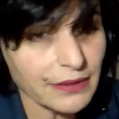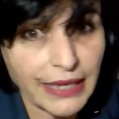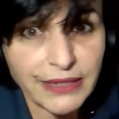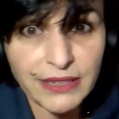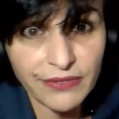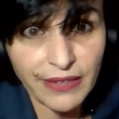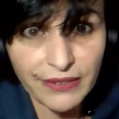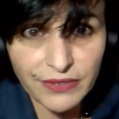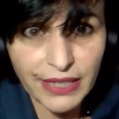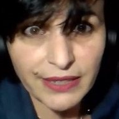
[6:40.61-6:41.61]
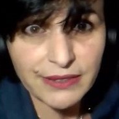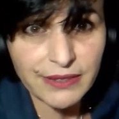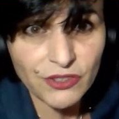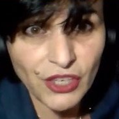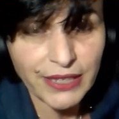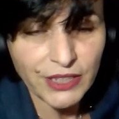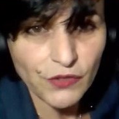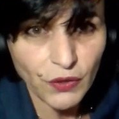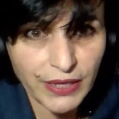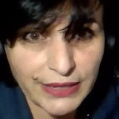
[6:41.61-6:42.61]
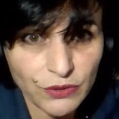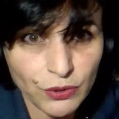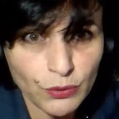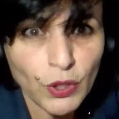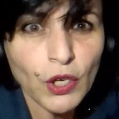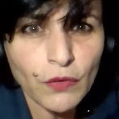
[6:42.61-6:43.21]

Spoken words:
I did 5 days challenge for that too,